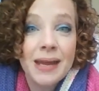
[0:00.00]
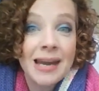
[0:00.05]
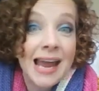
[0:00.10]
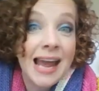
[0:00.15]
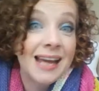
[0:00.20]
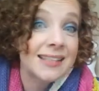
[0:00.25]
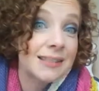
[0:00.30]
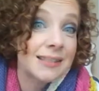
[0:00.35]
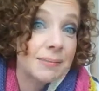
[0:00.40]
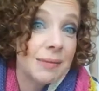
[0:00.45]
and
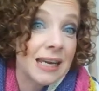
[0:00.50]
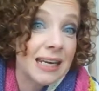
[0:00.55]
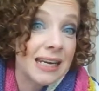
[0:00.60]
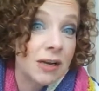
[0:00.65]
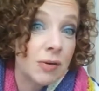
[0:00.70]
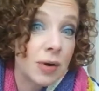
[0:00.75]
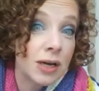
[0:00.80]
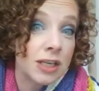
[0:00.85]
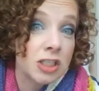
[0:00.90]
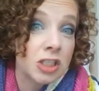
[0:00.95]
ask me
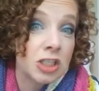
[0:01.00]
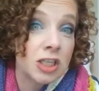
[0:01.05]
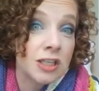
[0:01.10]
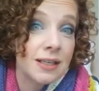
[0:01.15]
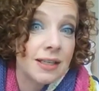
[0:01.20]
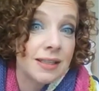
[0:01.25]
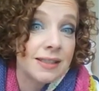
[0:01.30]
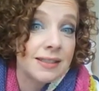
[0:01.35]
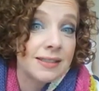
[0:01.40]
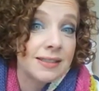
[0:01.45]
any
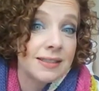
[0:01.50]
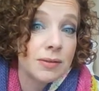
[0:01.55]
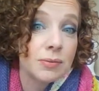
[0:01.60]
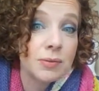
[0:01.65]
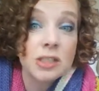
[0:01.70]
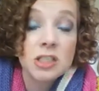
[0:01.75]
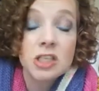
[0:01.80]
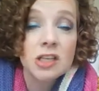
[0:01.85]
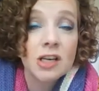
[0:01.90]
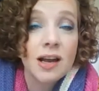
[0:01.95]
questions,
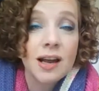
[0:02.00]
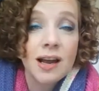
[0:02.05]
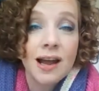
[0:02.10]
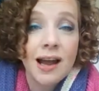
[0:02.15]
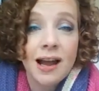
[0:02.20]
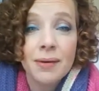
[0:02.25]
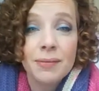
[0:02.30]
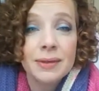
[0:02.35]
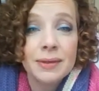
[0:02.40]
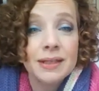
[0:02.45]
which
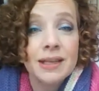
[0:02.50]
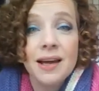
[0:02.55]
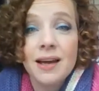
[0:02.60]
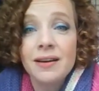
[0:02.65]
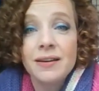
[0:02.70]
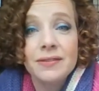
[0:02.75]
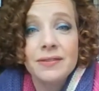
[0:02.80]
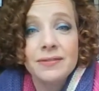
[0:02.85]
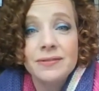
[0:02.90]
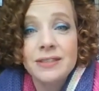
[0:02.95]
I would
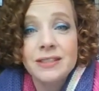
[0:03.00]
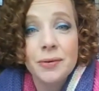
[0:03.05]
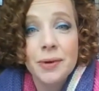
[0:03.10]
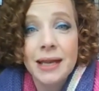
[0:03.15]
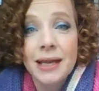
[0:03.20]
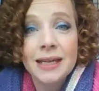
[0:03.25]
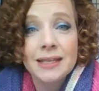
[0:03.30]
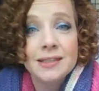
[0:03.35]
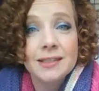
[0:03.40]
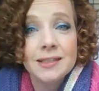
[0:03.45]
love
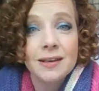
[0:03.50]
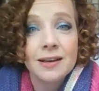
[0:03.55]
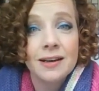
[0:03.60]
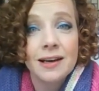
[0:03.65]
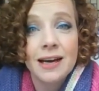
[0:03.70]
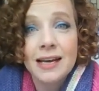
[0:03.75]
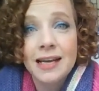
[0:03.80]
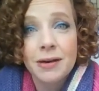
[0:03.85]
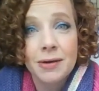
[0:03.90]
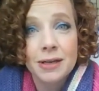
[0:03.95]
to
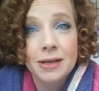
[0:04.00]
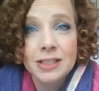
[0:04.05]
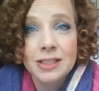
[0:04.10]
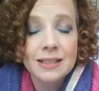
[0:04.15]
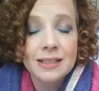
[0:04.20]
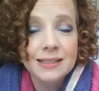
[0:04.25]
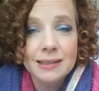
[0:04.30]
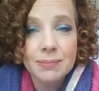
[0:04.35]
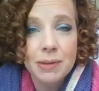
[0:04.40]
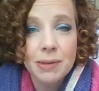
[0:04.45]
answer any
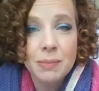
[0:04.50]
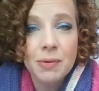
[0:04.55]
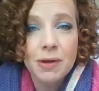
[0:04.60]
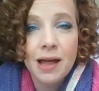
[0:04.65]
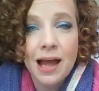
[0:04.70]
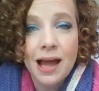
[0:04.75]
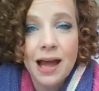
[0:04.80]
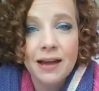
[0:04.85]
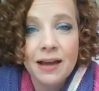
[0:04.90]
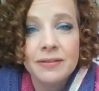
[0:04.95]
questions that people
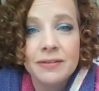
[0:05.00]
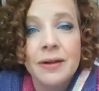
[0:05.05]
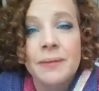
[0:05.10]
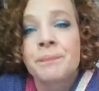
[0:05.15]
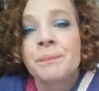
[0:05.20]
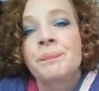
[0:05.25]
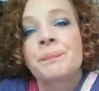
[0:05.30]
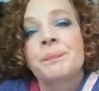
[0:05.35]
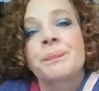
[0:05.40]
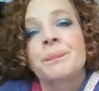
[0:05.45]
have.
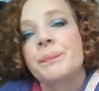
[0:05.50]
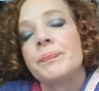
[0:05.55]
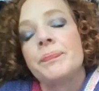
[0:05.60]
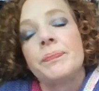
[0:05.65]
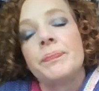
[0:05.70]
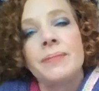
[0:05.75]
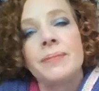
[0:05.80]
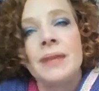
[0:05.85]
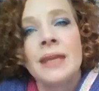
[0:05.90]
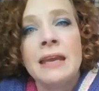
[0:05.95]

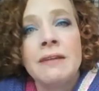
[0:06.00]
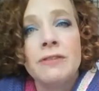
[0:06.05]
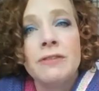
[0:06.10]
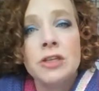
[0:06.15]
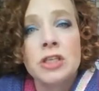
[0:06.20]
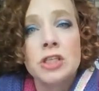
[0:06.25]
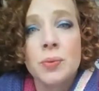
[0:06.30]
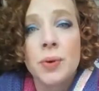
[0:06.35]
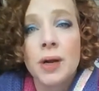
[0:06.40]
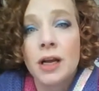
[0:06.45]
If you
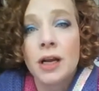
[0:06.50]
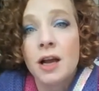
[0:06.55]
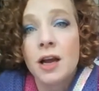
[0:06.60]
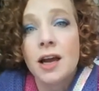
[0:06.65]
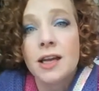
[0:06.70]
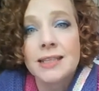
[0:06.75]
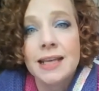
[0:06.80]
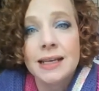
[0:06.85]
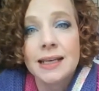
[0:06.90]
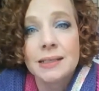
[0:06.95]
just want to
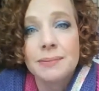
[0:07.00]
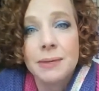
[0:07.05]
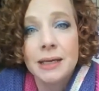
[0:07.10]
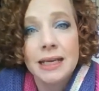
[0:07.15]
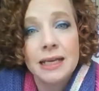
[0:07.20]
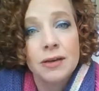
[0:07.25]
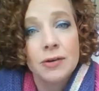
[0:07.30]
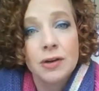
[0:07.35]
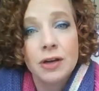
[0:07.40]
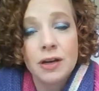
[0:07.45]
contact
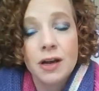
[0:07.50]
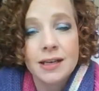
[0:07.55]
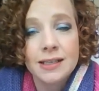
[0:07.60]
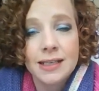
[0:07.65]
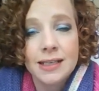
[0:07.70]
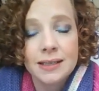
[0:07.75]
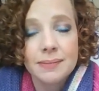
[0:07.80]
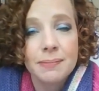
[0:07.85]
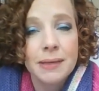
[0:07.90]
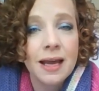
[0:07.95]
me, you can
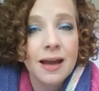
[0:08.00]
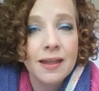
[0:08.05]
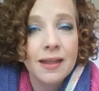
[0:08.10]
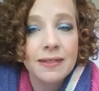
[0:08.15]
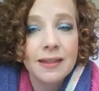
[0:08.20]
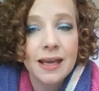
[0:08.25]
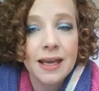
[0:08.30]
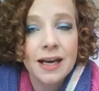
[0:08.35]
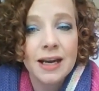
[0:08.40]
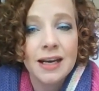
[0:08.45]
contact me on
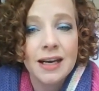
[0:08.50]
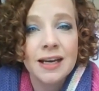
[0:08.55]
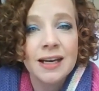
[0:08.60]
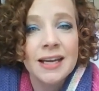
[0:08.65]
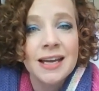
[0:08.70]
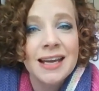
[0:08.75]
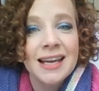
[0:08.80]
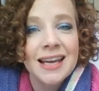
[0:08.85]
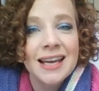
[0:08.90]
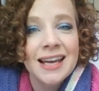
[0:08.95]
there